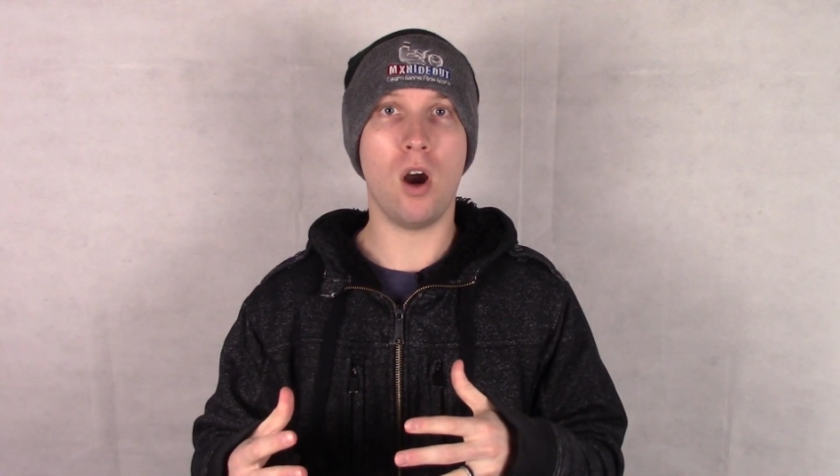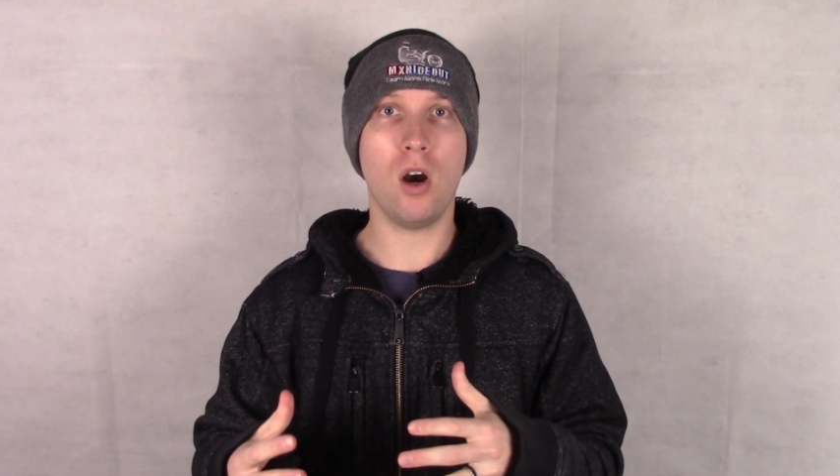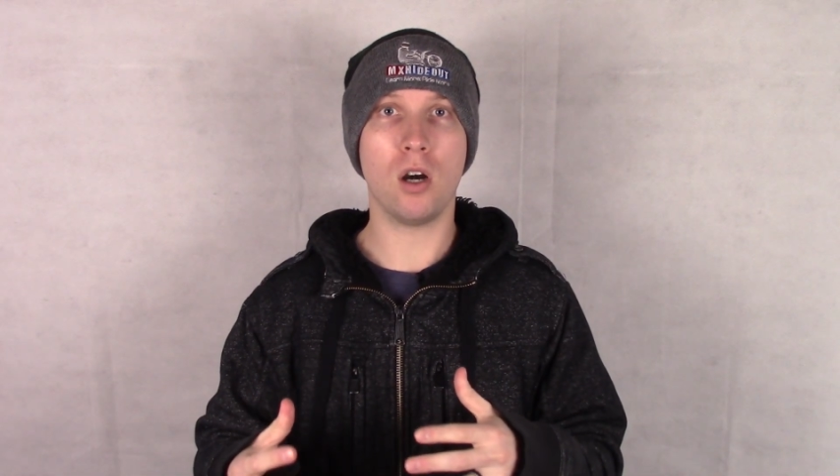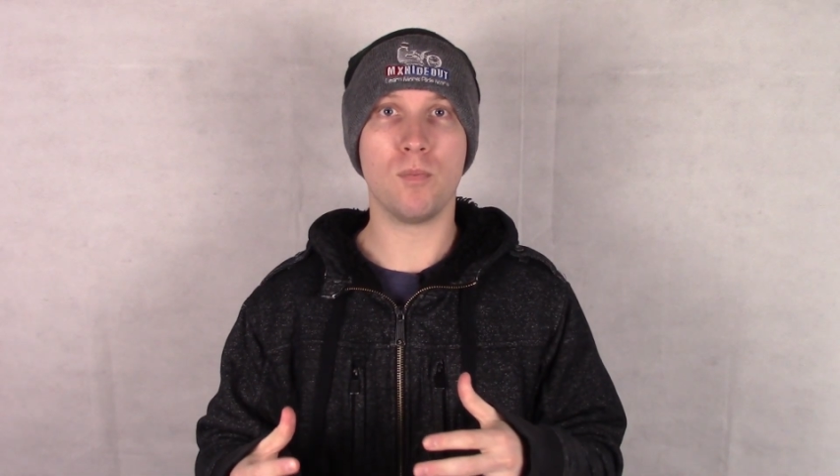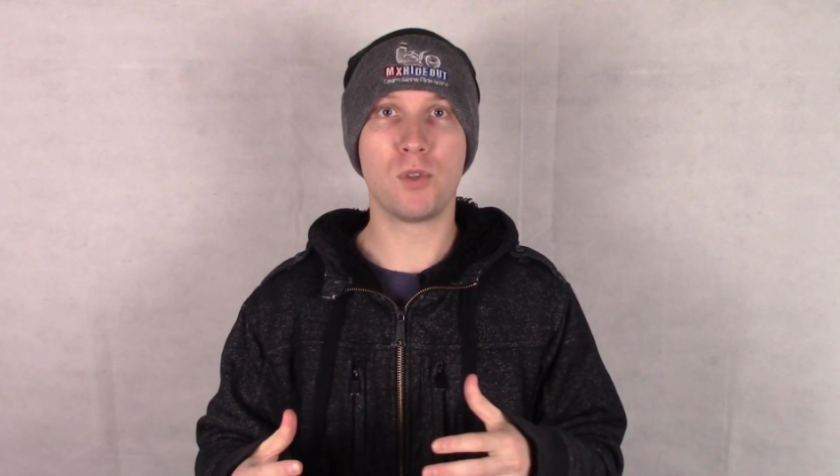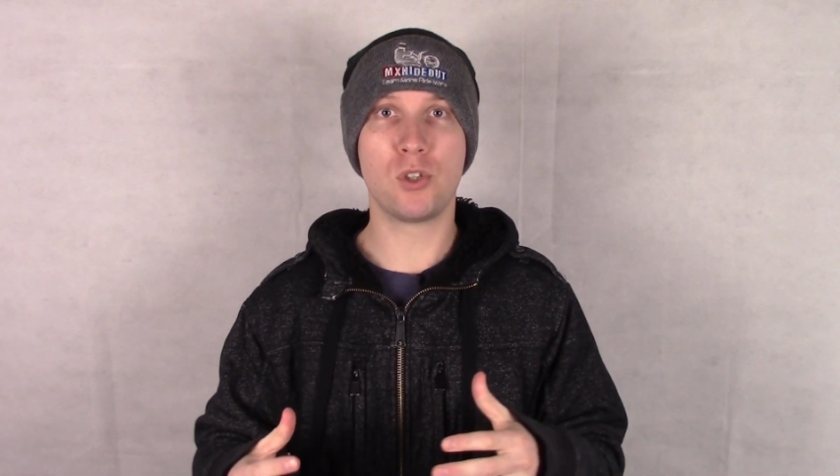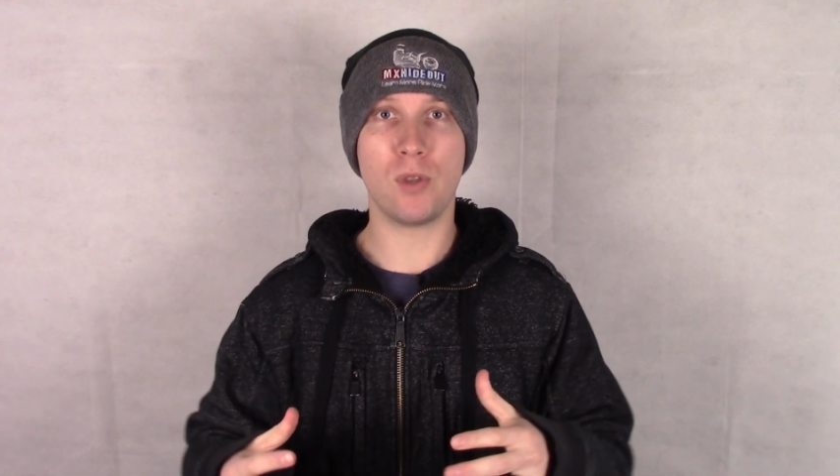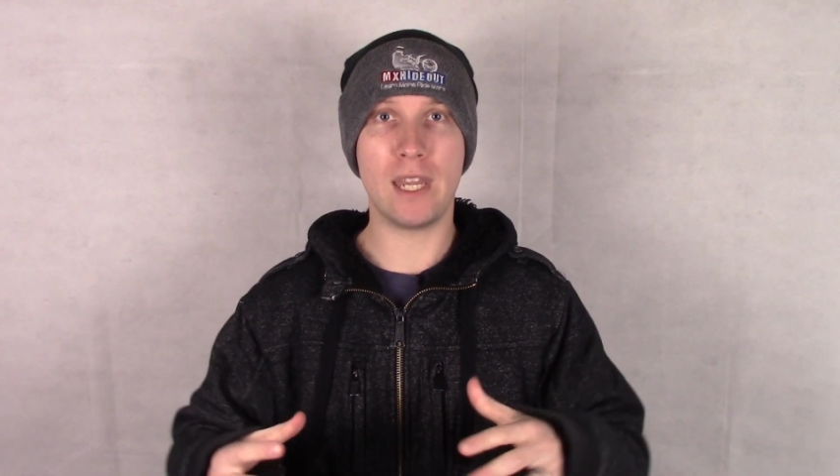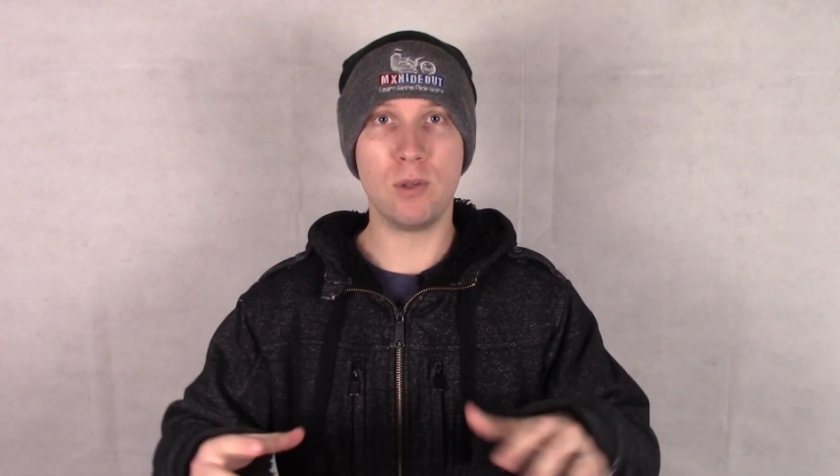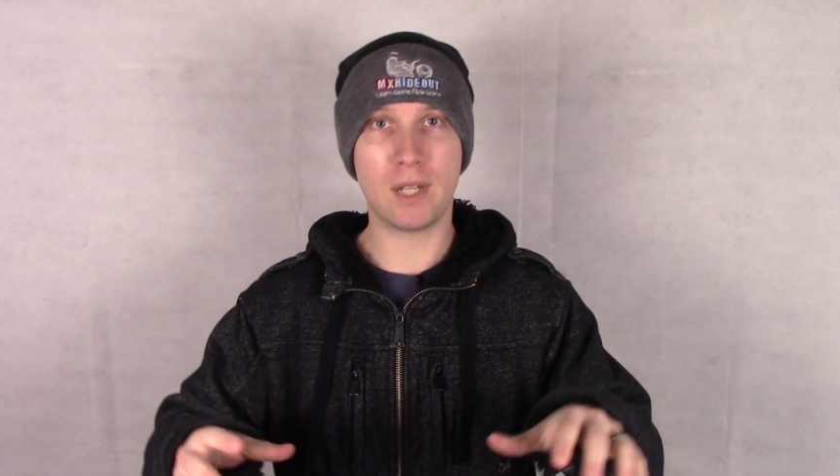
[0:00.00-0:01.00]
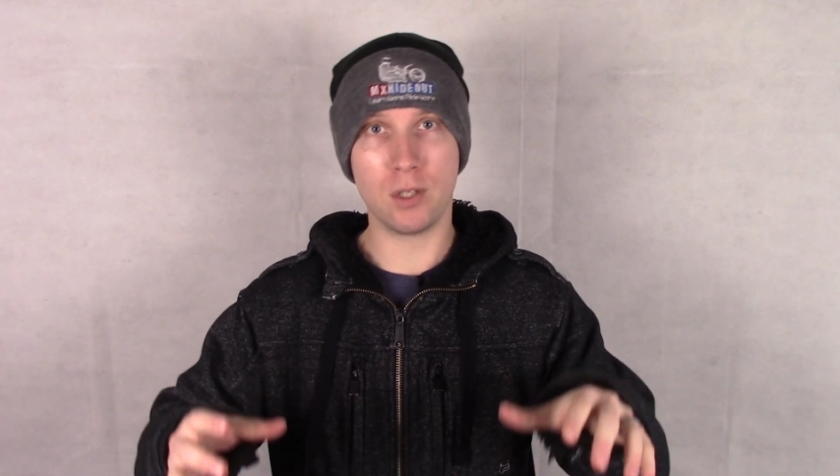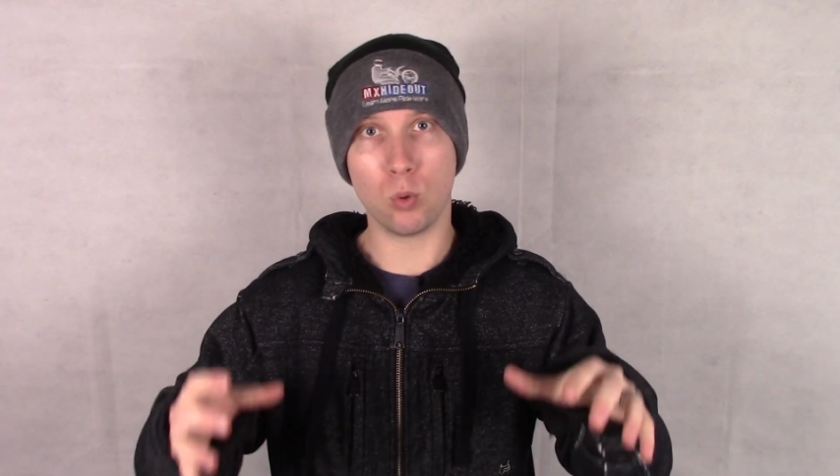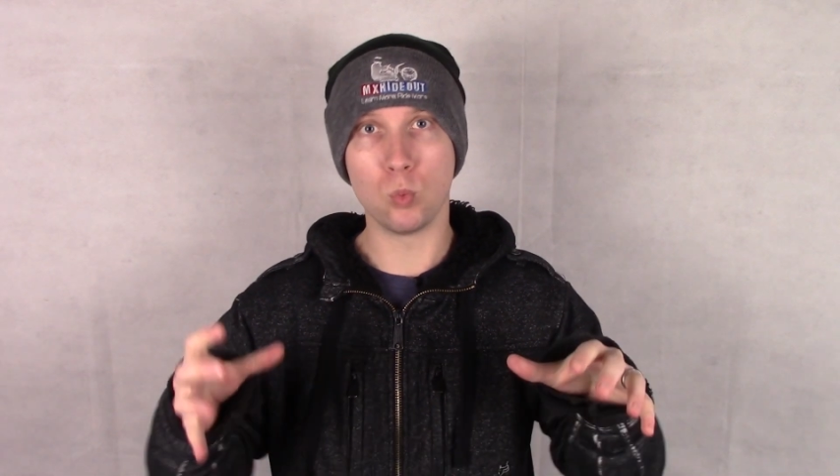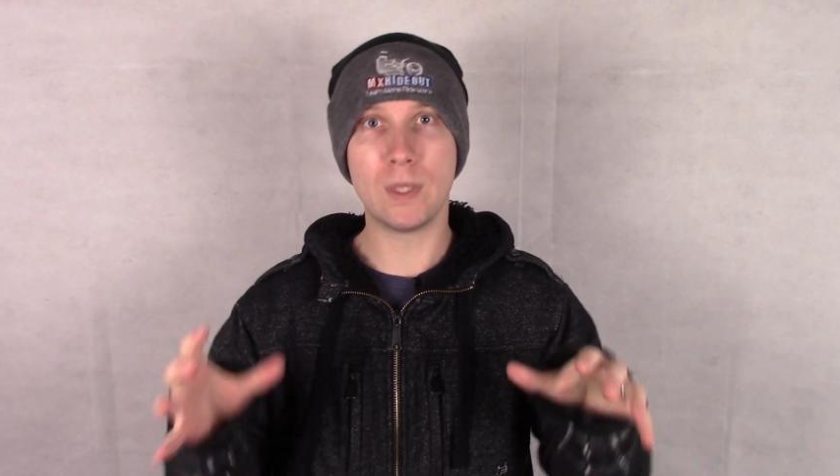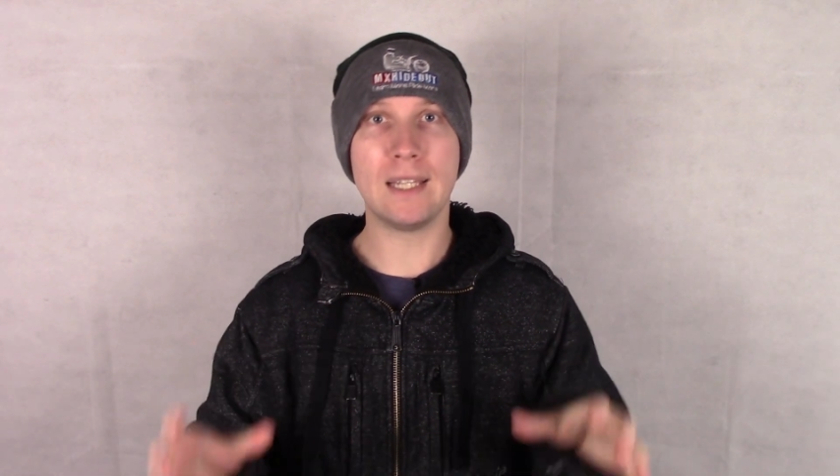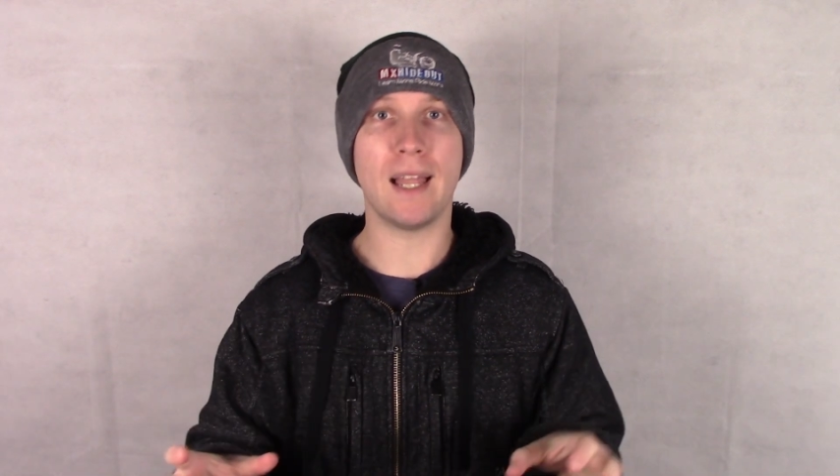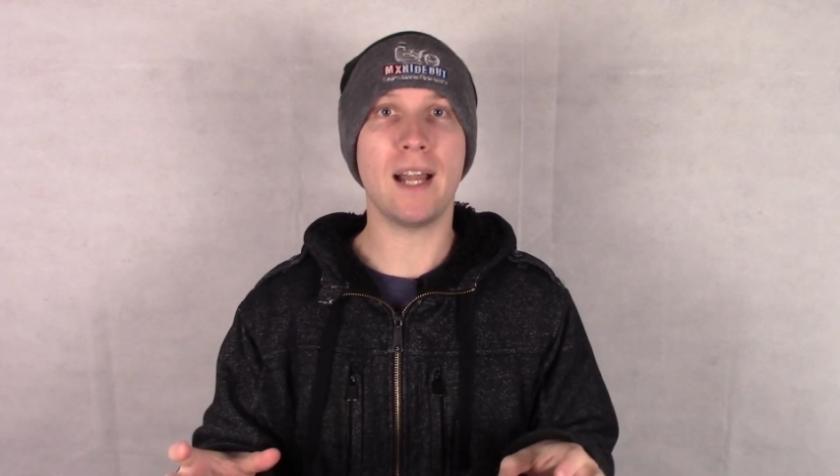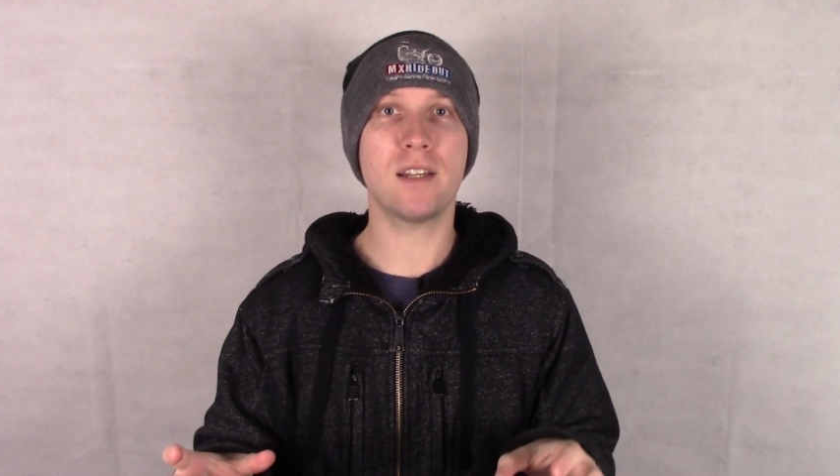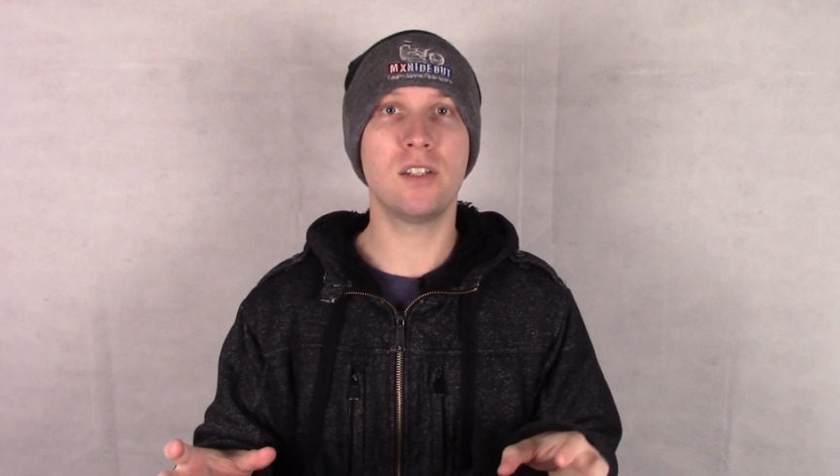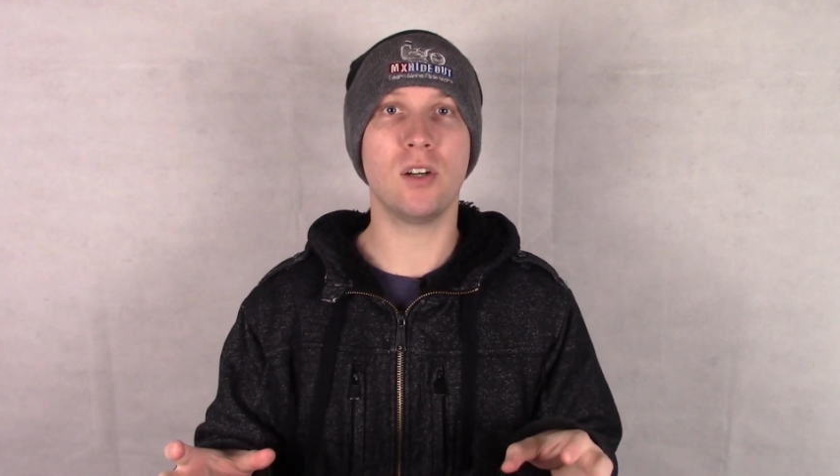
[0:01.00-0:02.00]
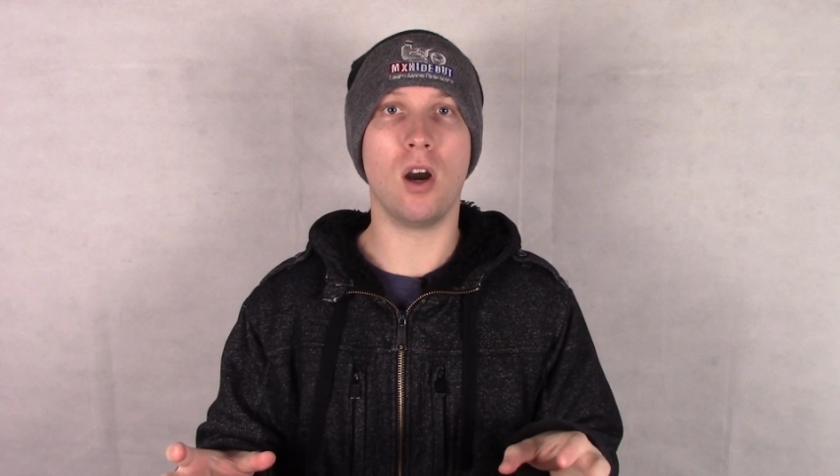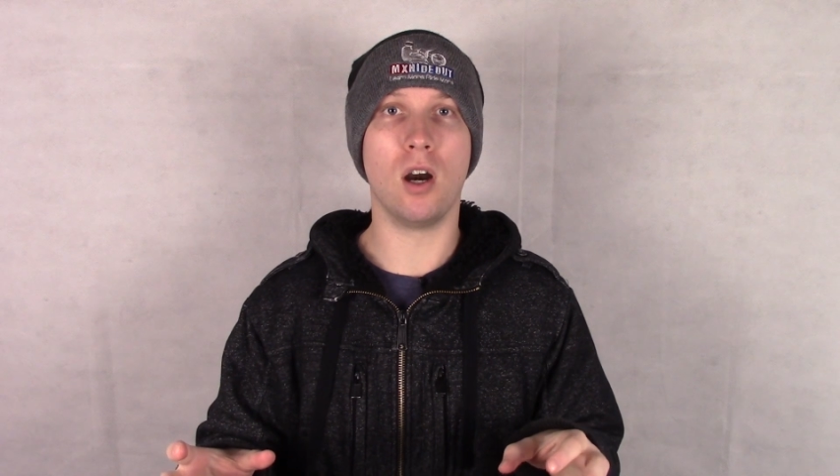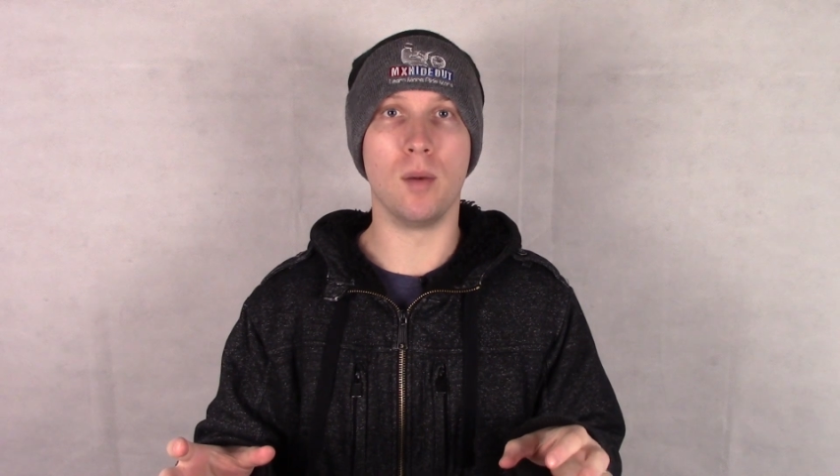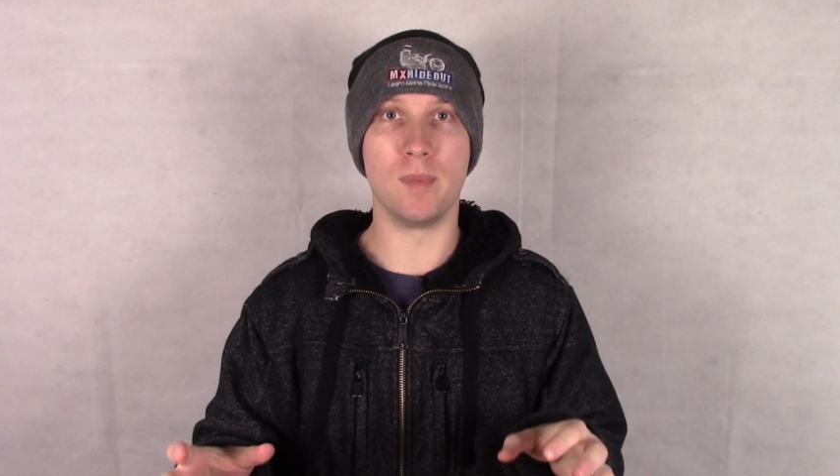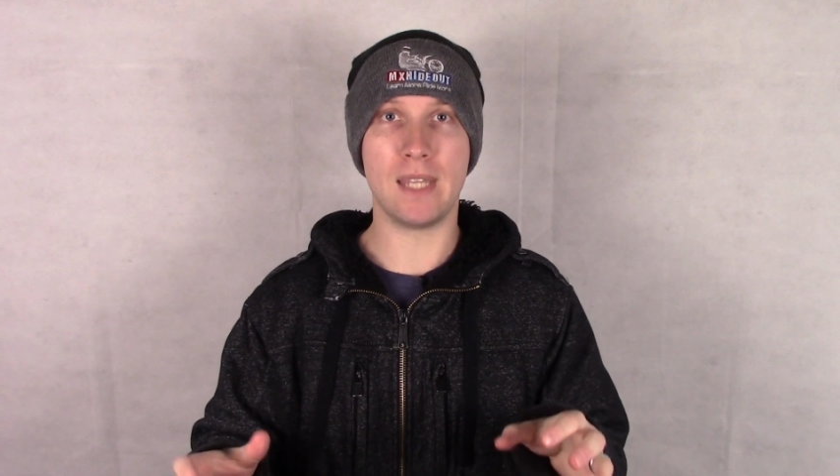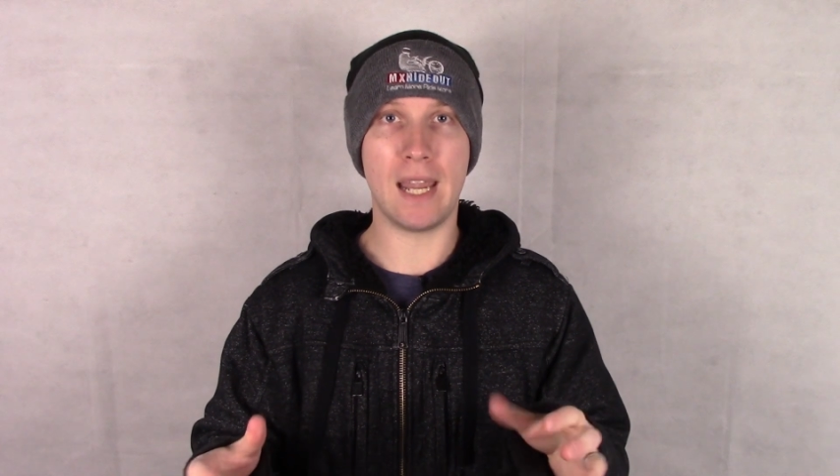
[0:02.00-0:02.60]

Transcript: arms so that you can relax your arms,